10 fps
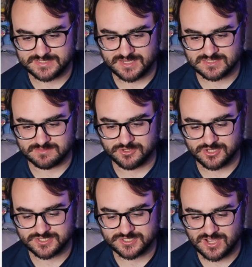He's got some
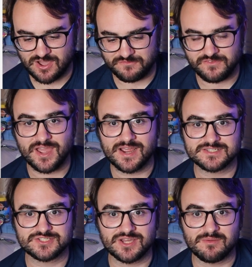good stuff at
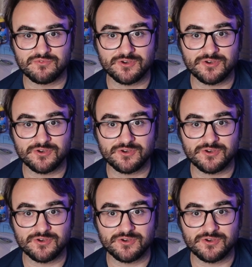some